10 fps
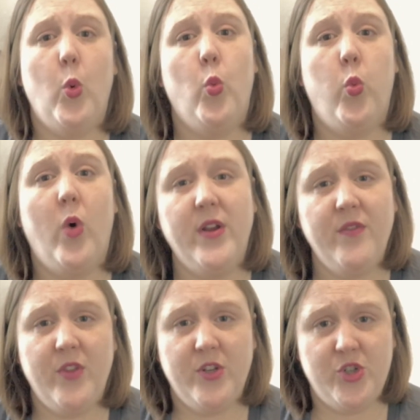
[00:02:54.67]
One
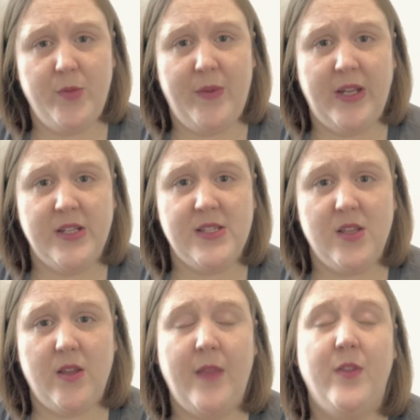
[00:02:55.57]
of the treatments,
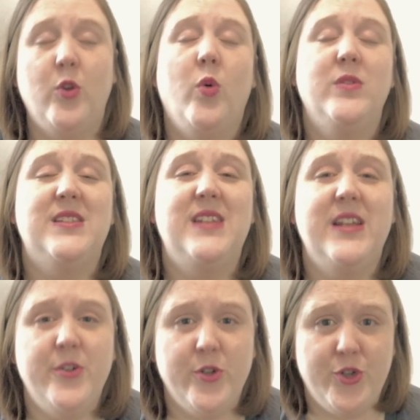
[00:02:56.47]
and the gold
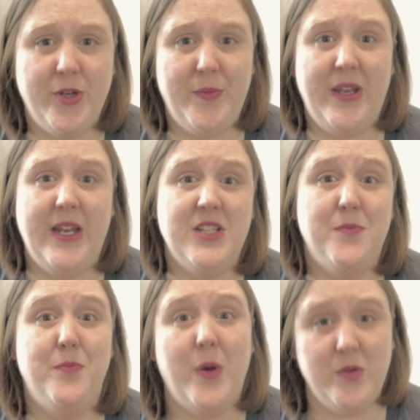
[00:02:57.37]
standard treatment, is
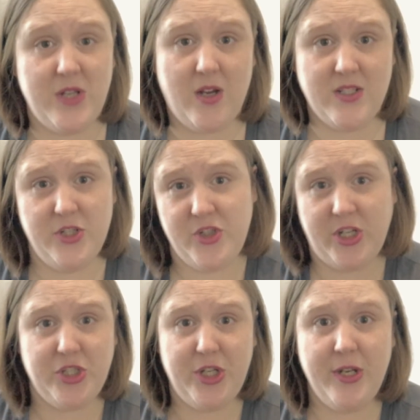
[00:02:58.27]
Botox
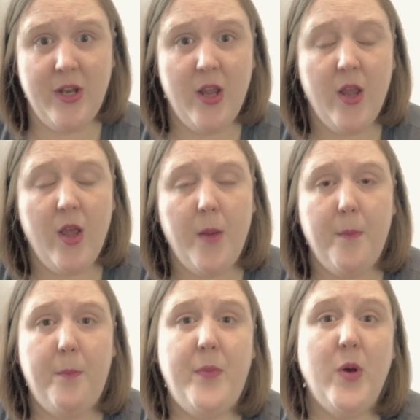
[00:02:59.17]
injection.
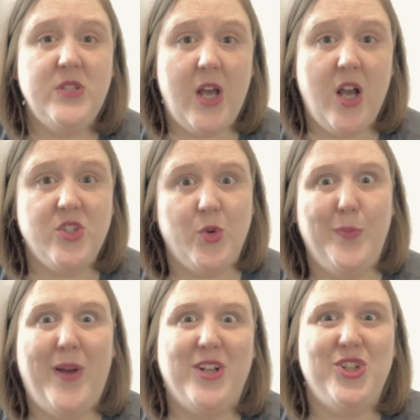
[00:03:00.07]
Botox, or
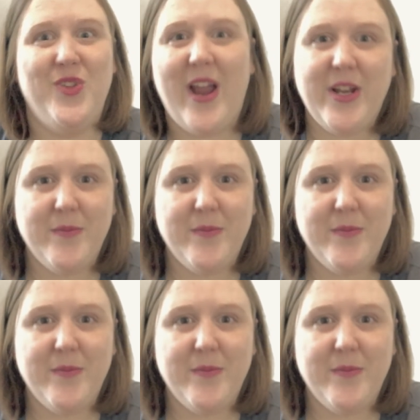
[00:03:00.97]
botulinum